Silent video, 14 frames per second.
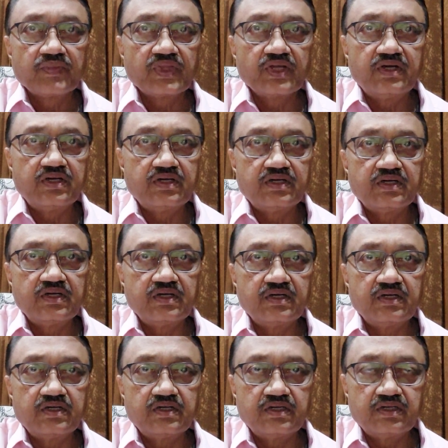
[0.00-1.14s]

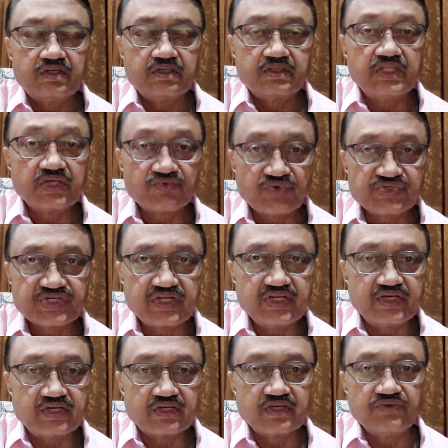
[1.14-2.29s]
the
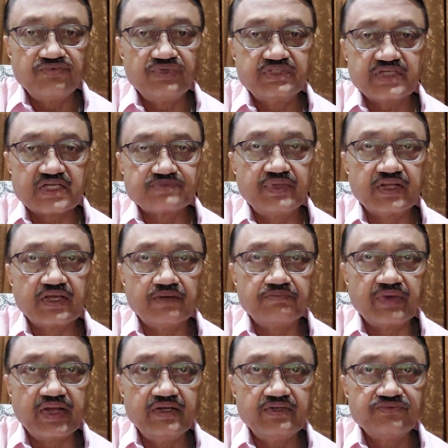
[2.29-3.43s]
questionnaire, which has been
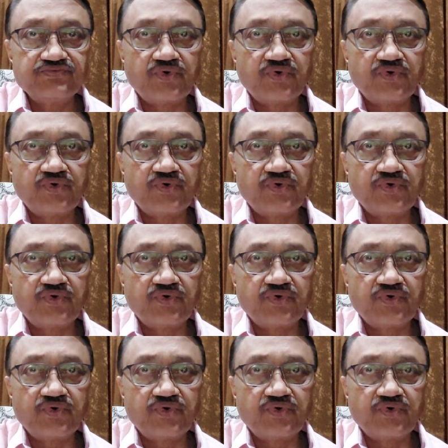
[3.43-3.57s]
combined.